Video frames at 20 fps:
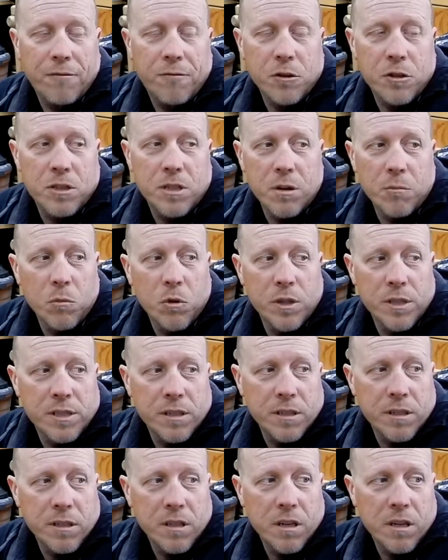For some
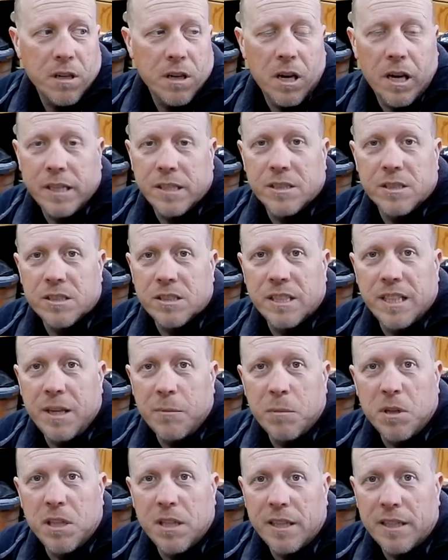reason, I just
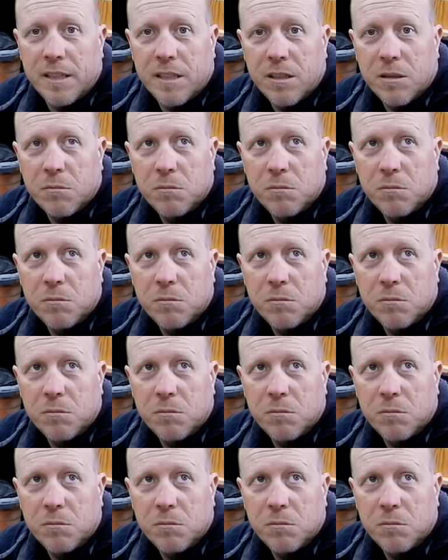keep collecting